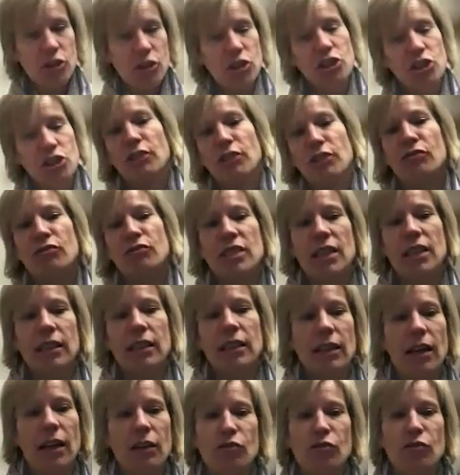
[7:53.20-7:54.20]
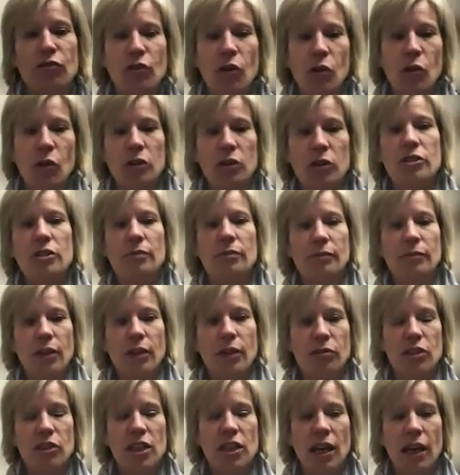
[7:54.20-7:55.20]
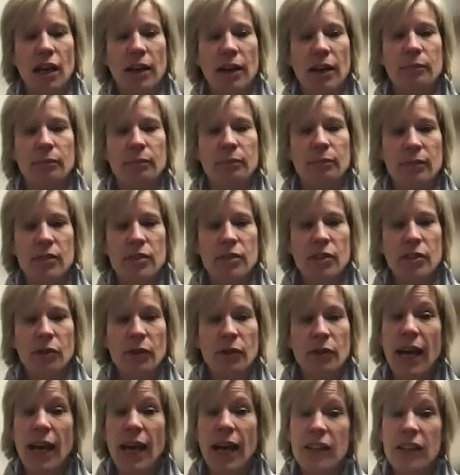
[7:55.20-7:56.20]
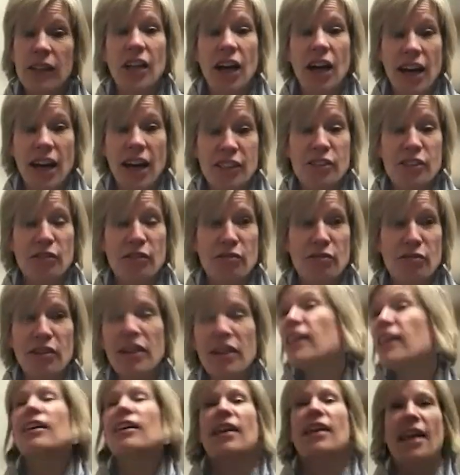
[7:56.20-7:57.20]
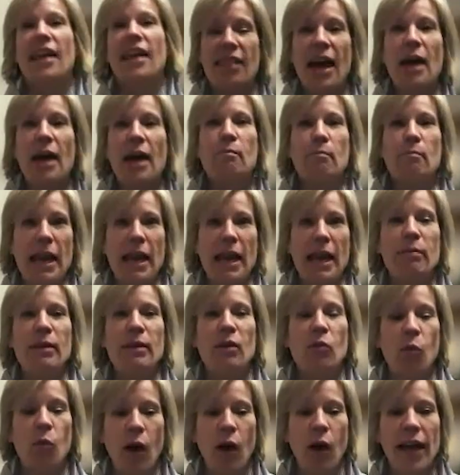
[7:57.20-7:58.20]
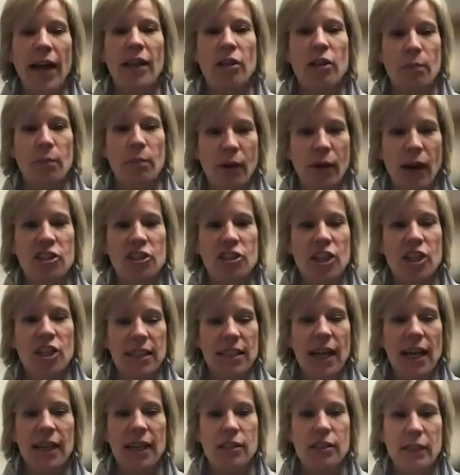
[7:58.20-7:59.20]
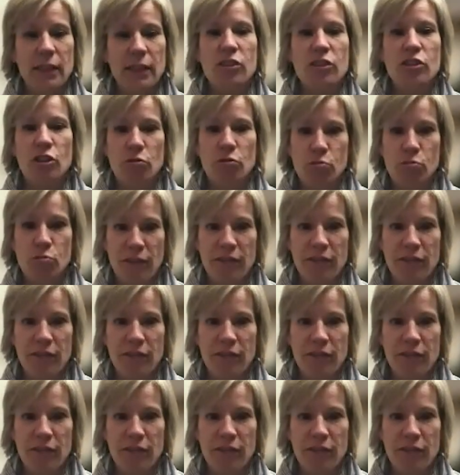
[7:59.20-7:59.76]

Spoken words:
shift and unfold over time. So yeah, lots of that may be why the project has been so